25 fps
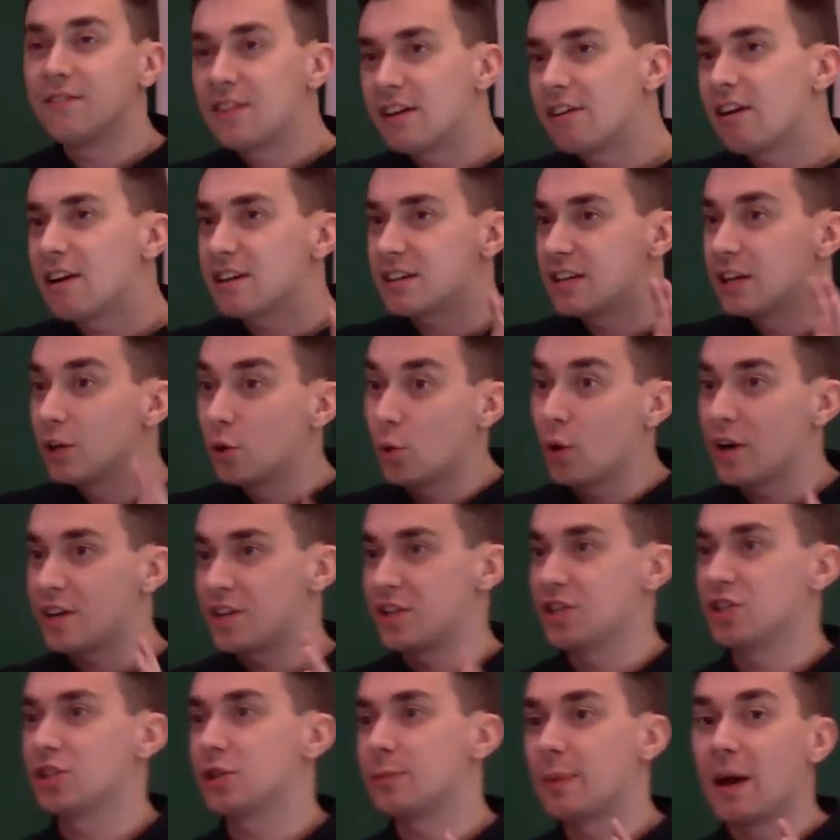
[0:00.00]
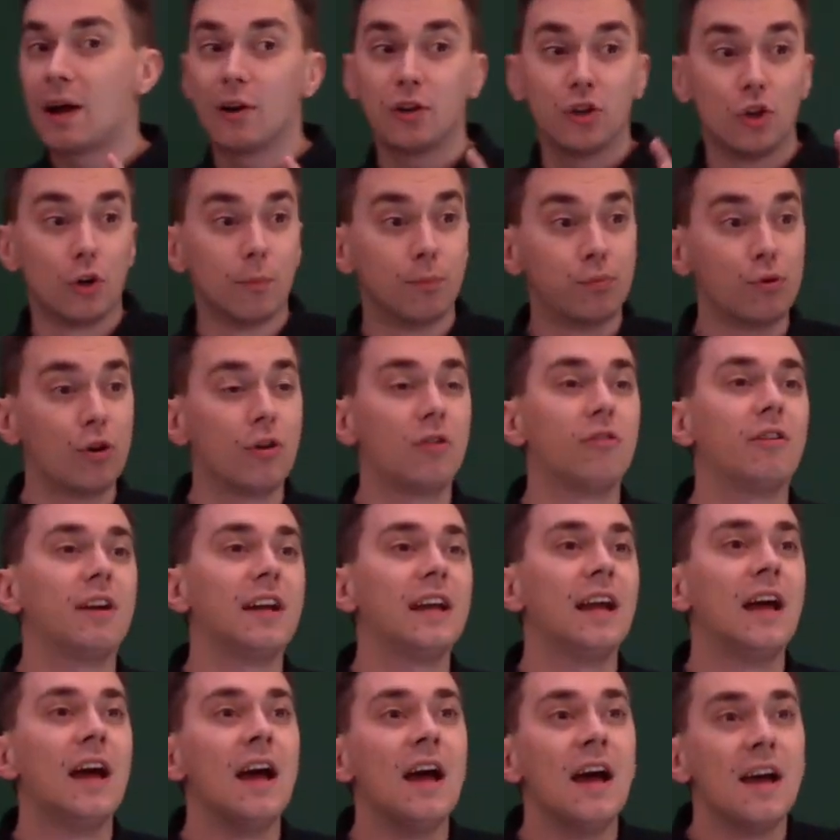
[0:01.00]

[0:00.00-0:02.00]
they're asking questions about your brewery,